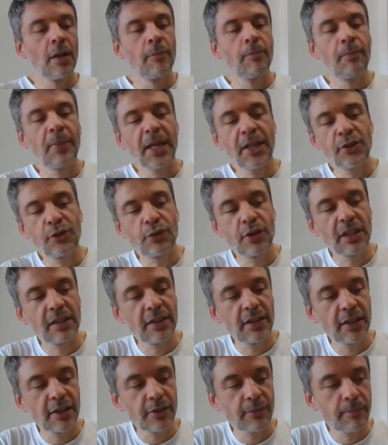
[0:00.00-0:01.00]

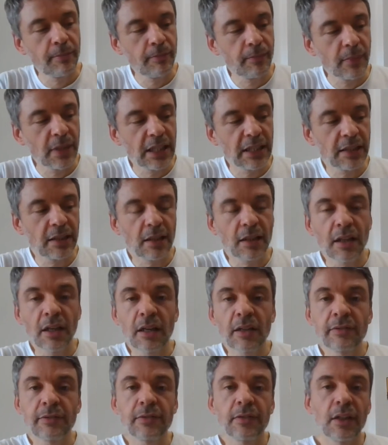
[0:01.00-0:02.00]
Patriotism is the
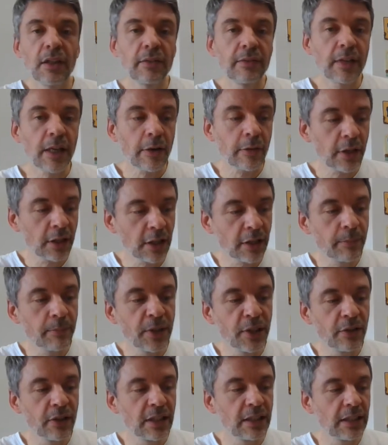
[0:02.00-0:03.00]
love of our
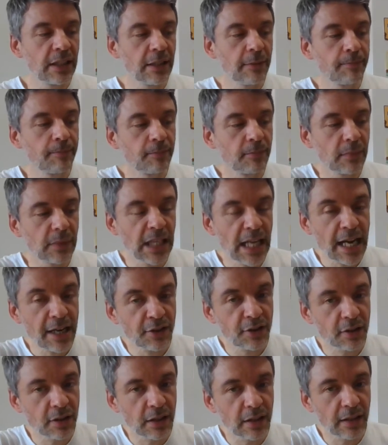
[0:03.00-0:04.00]
community.
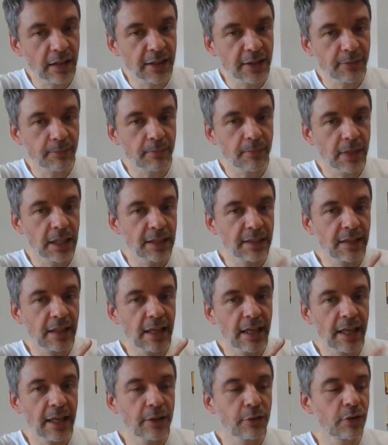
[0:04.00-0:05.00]
Nationalism is the
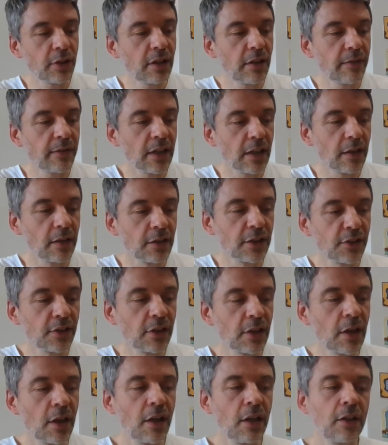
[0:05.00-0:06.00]
hatred of others.
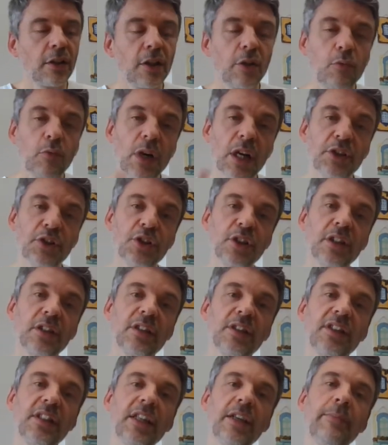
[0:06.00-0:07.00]
The
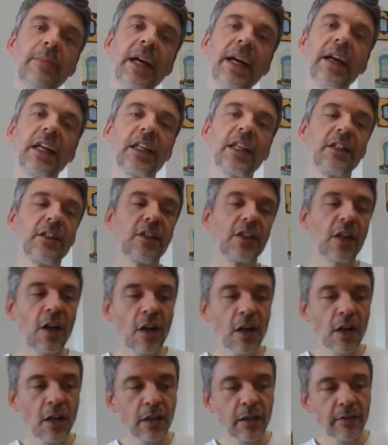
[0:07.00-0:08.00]
Russians, the Americans,
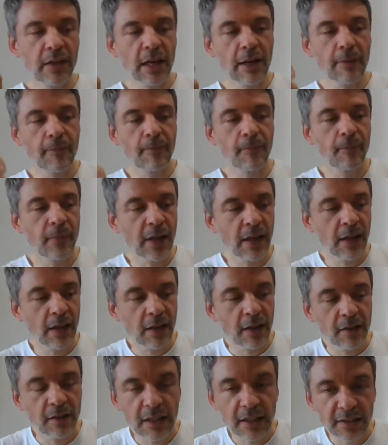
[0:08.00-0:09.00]
all of them.
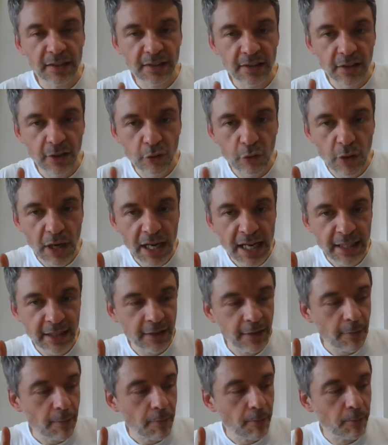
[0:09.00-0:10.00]
There's a
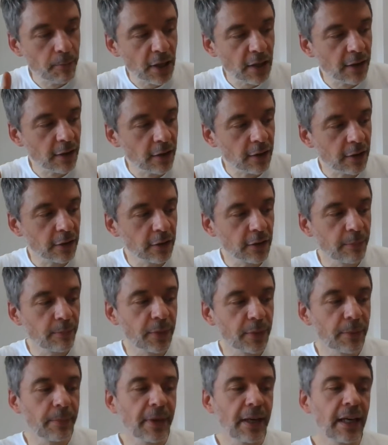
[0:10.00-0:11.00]
great brotherhood
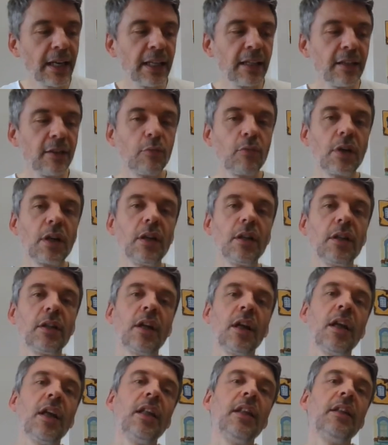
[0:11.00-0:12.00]
preparing the world.
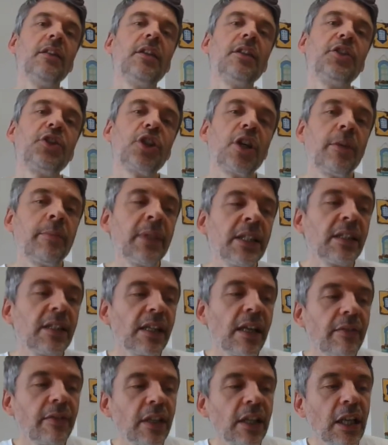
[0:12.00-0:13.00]
The Germans
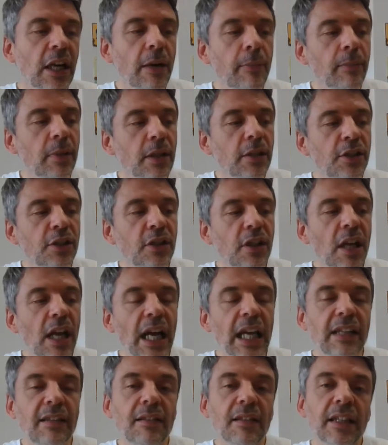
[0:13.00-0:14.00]
have accomplished
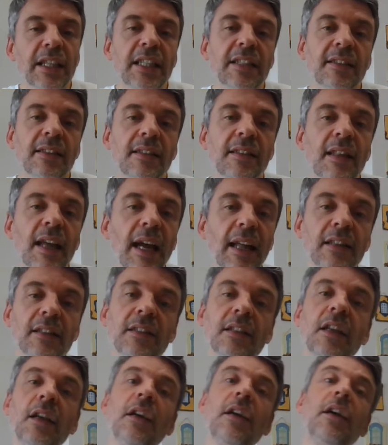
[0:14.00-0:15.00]
at least
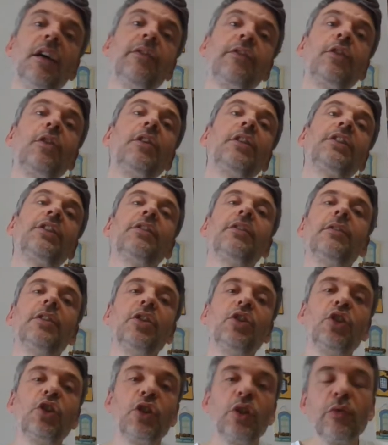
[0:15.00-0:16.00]
that. Of course,
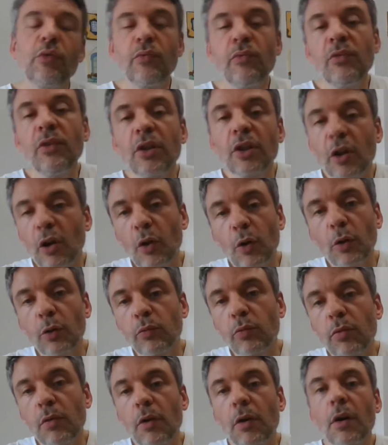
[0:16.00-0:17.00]
soon Cold
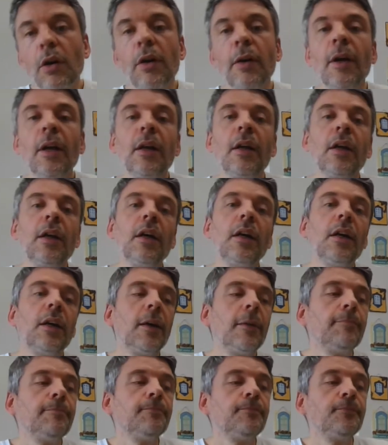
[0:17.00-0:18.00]
War
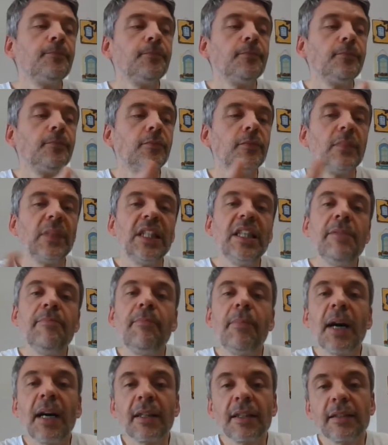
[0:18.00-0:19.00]

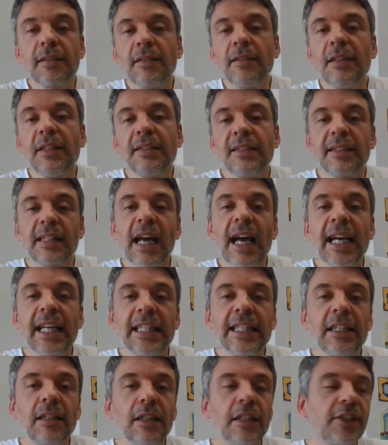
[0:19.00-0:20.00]
debunked this
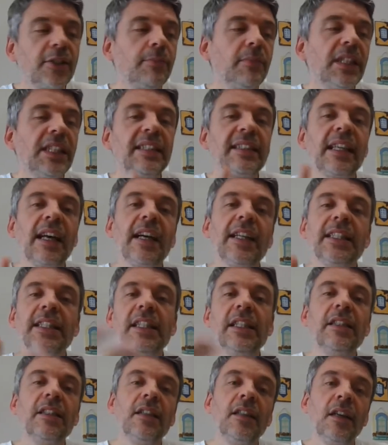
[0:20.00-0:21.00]
idealism, this
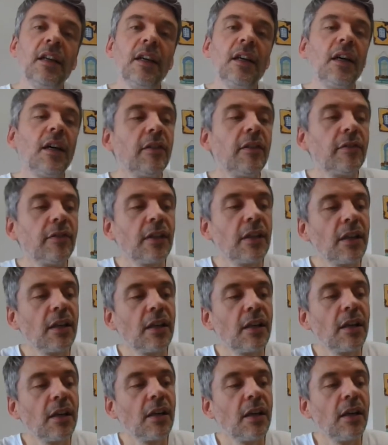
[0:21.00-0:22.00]
idea of
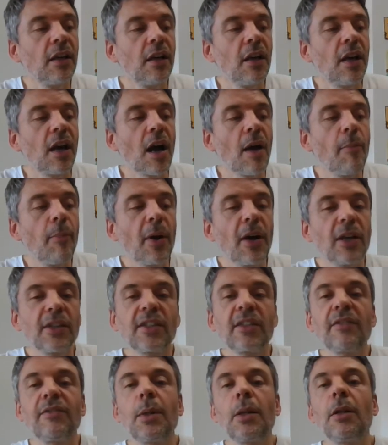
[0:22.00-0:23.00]
a
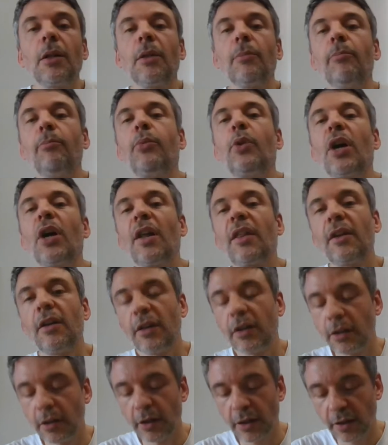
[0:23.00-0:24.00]
possible
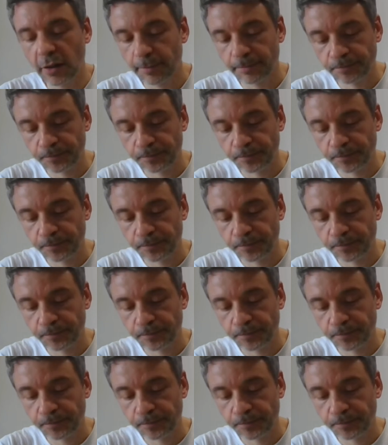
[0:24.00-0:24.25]
brotherhood.